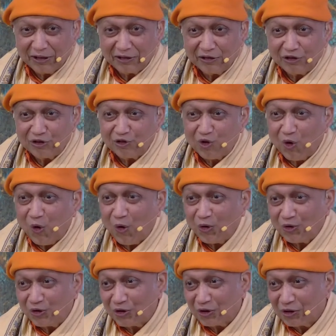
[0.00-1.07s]
means
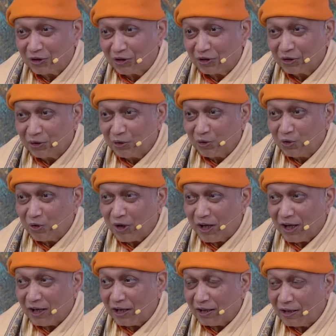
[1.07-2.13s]
those
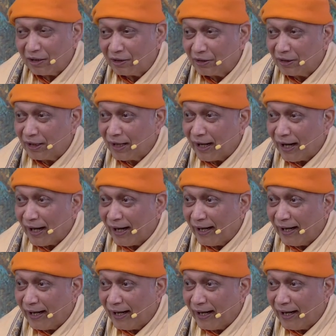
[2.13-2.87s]
who are